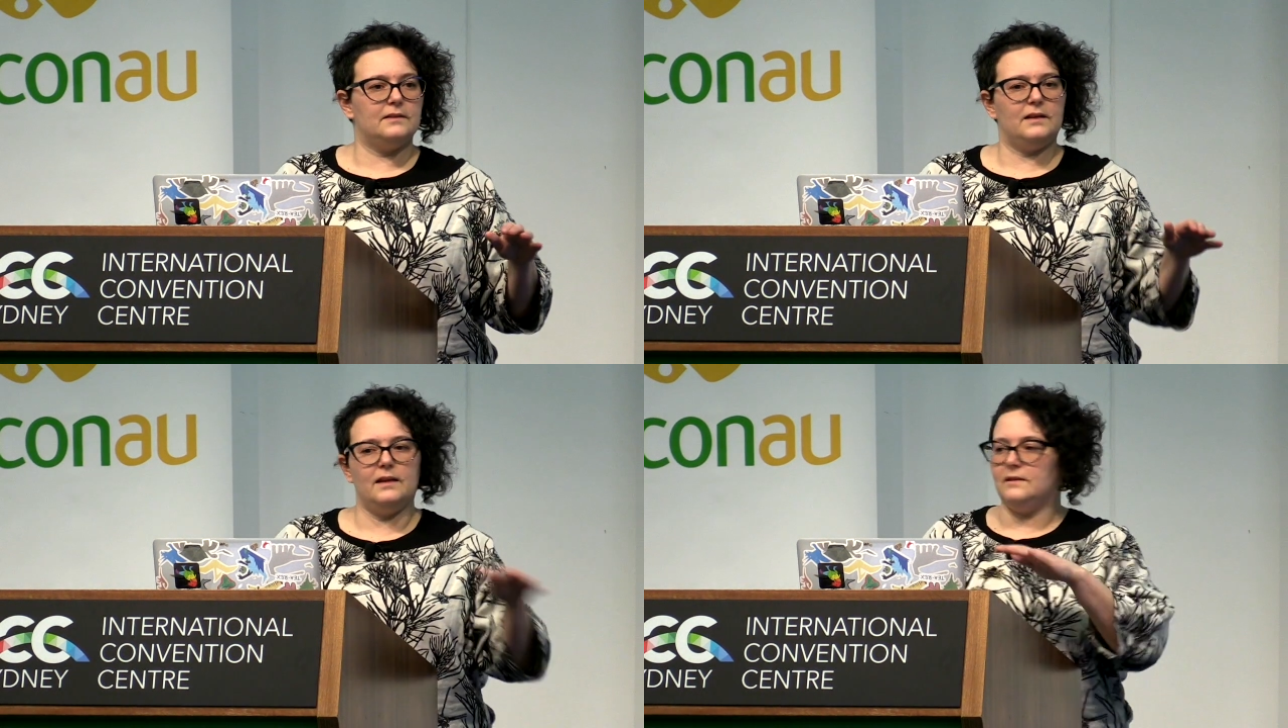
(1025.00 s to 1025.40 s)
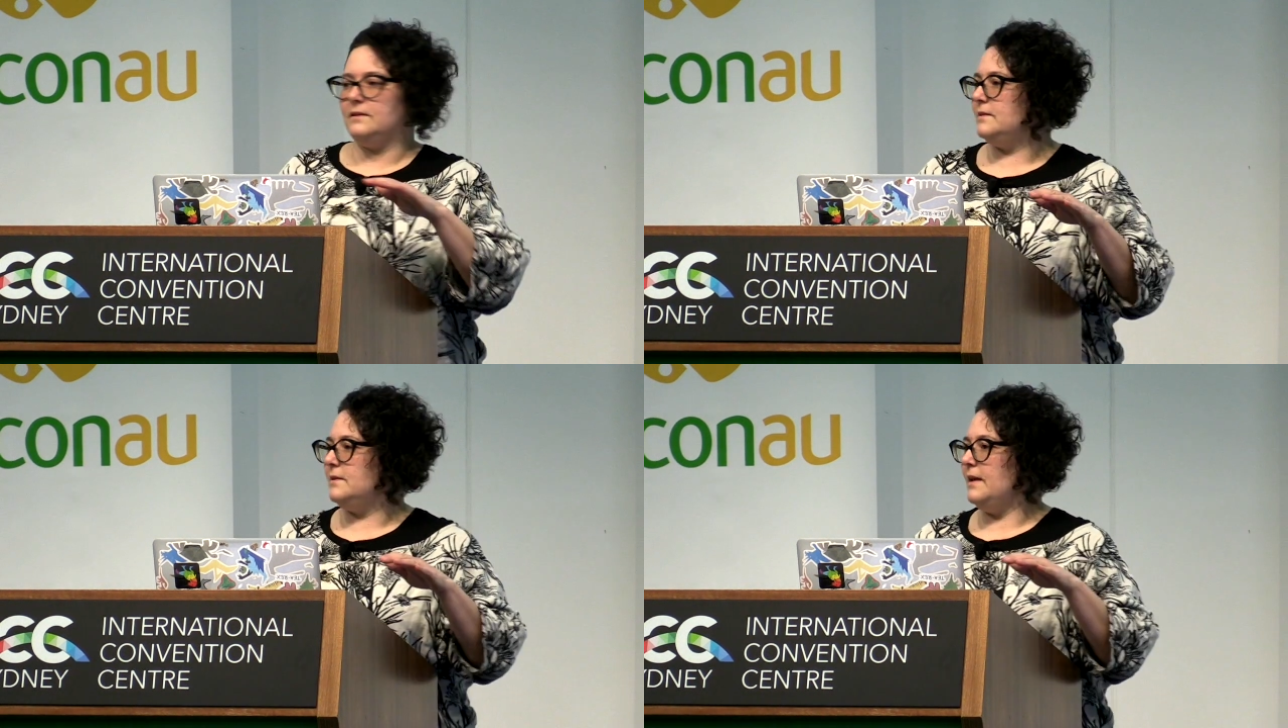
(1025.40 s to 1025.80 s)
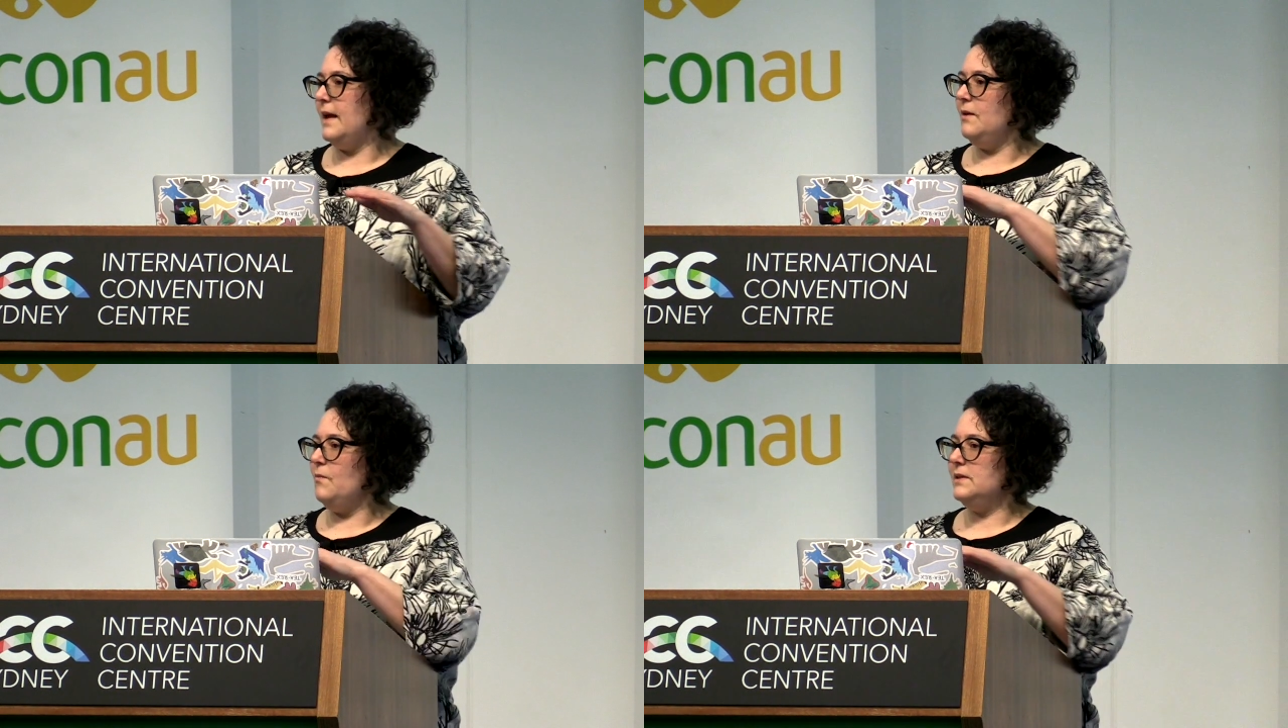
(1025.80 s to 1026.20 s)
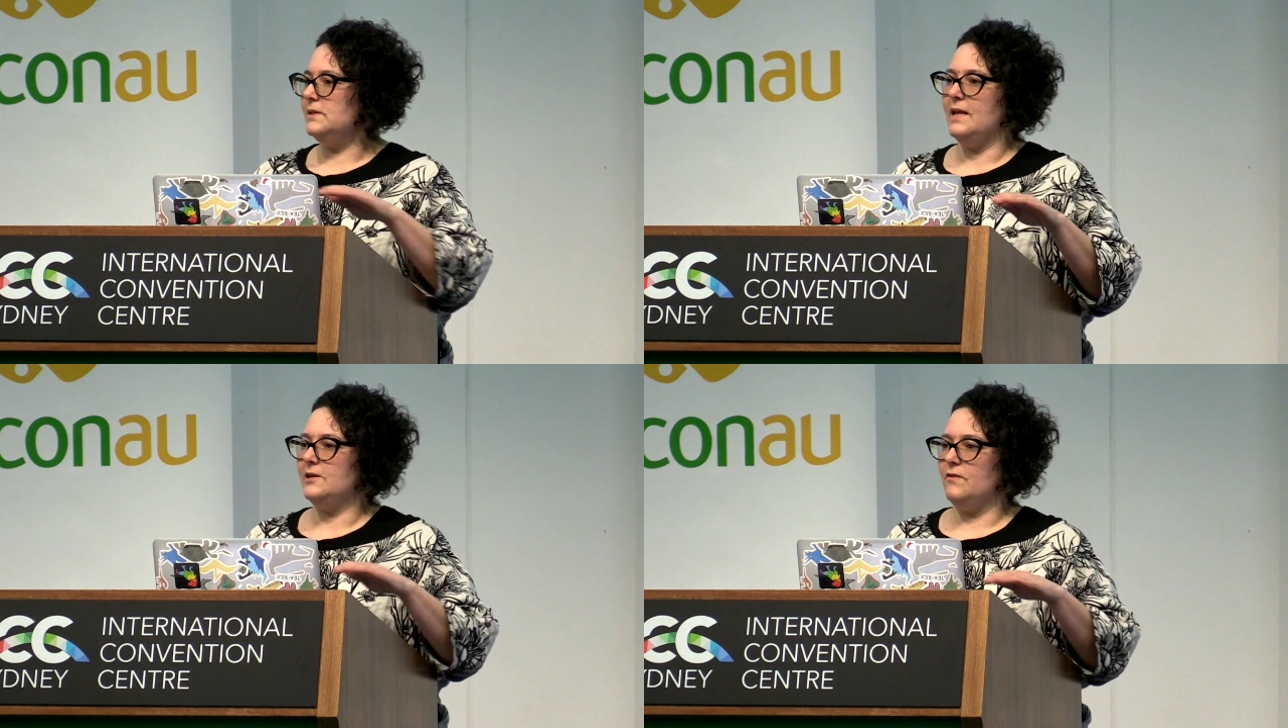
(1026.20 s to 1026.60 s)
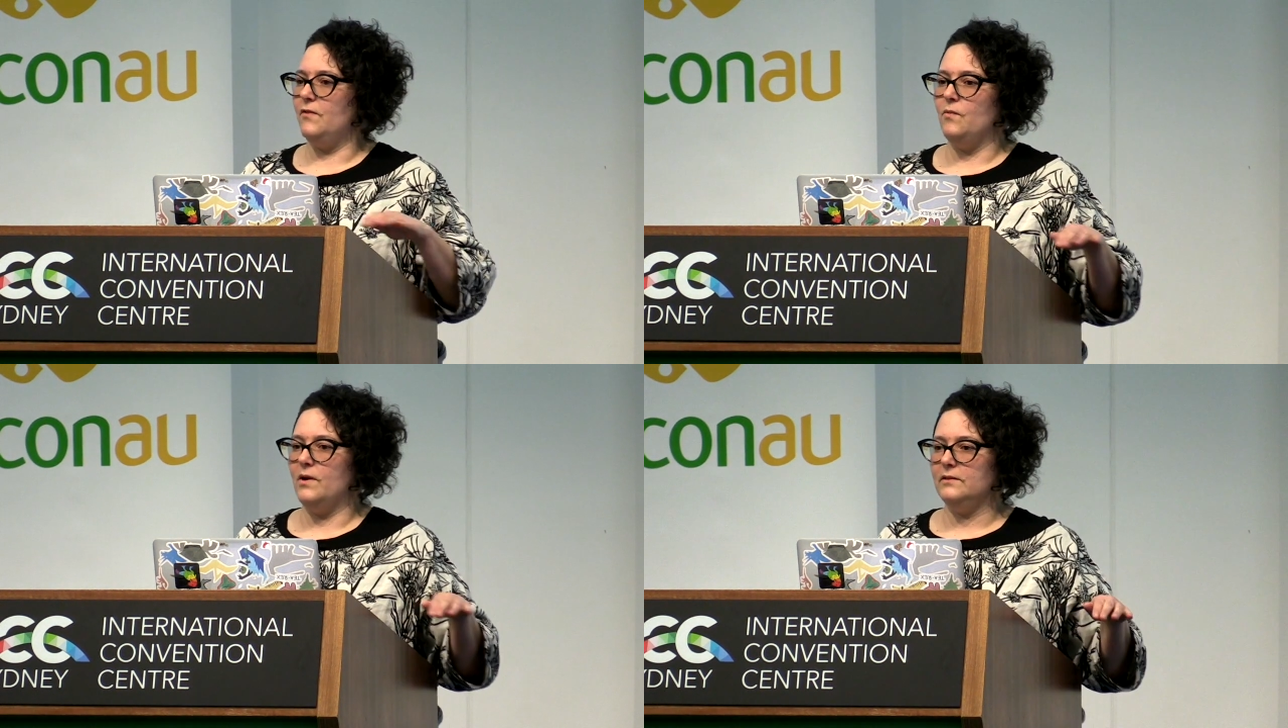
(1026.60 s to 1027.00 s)
did anyone /
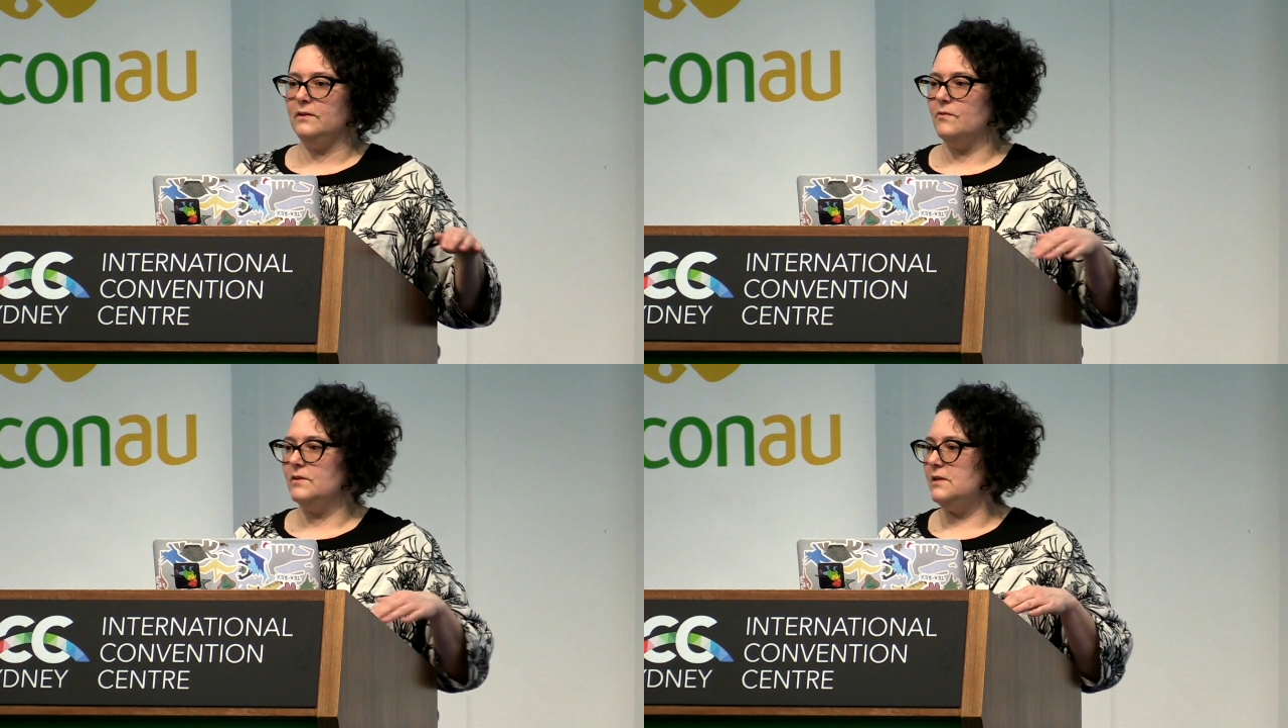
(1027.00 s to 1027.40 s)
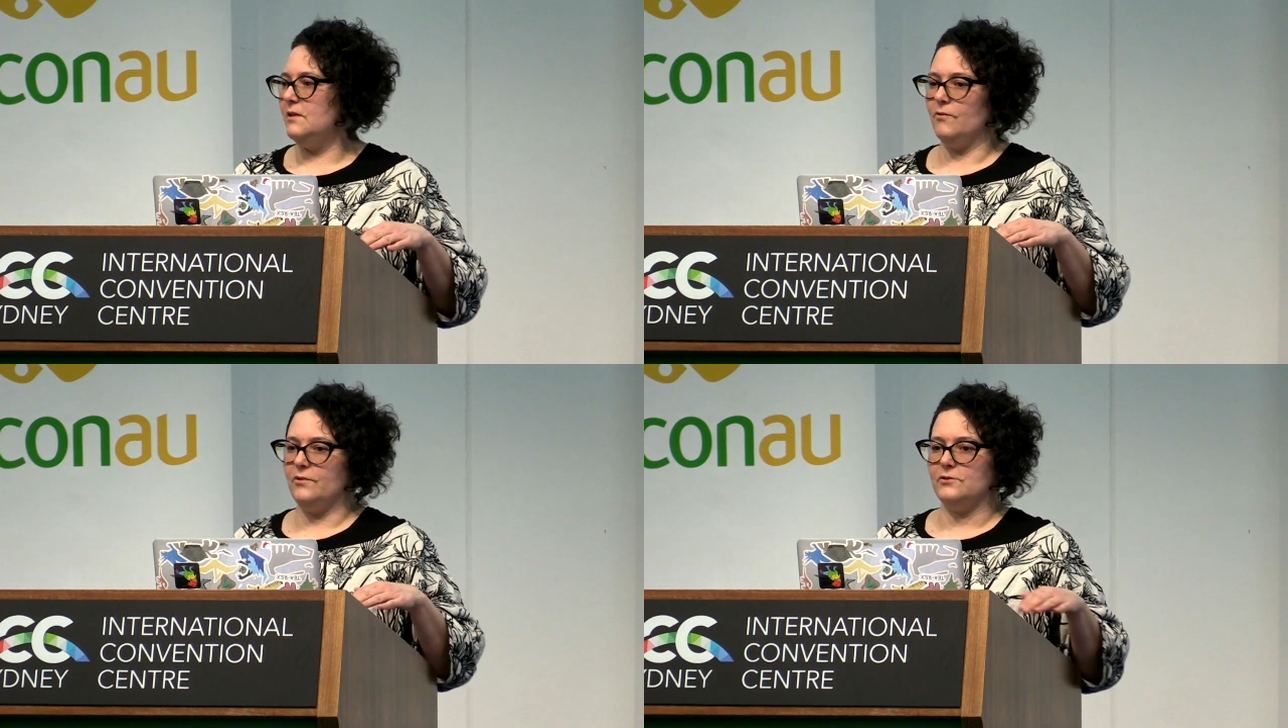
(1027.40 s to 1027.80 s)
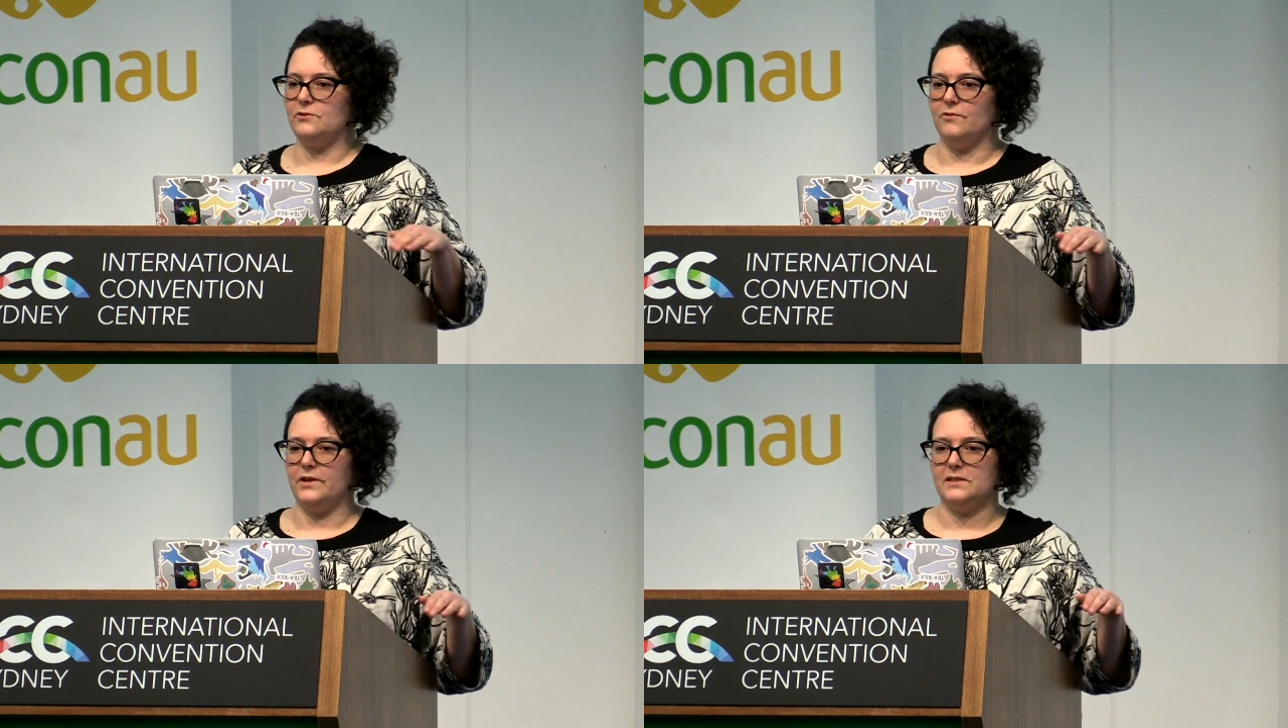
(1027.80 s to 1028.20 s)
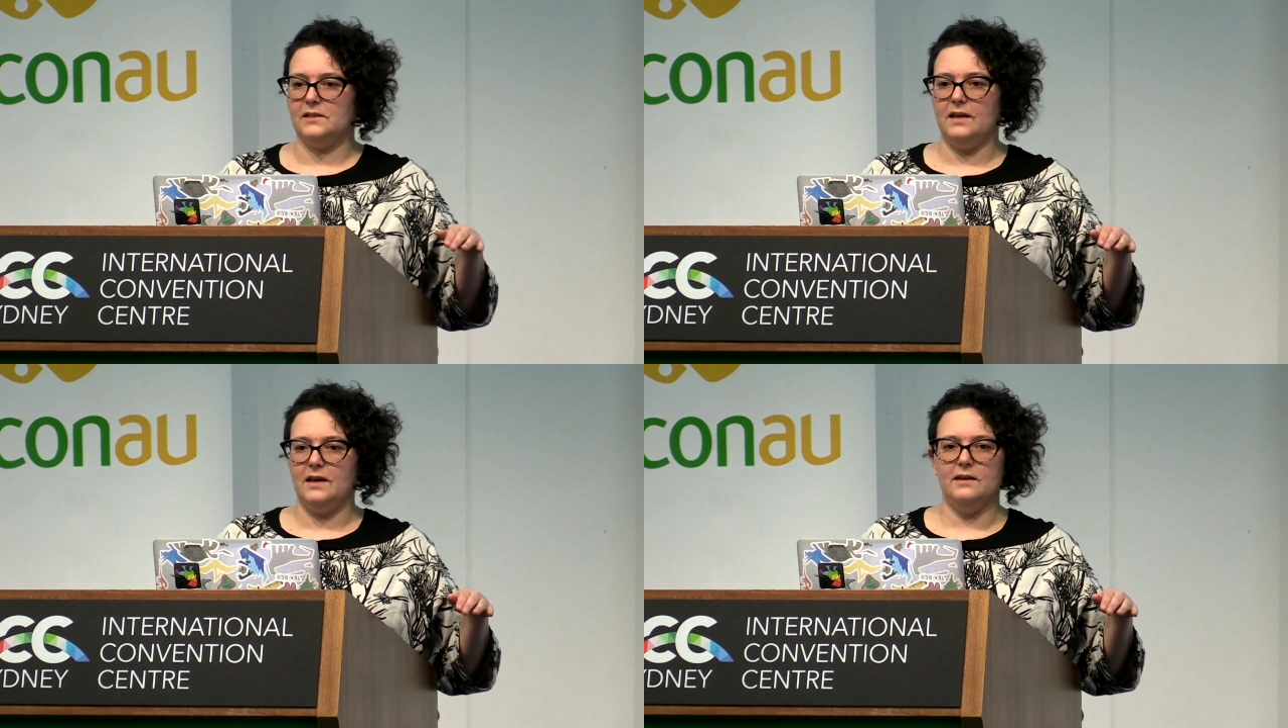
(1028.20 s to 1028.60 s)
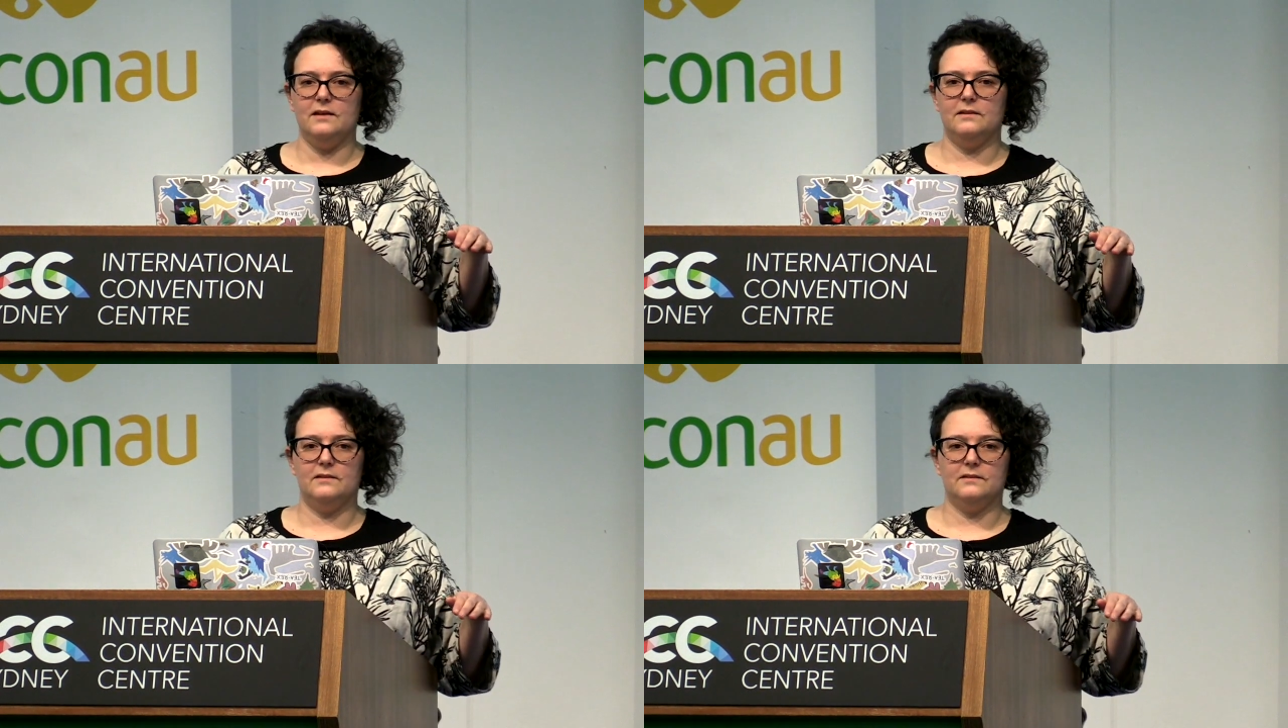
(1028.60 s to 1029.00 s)
everyone go and see Oren's talk yesterday?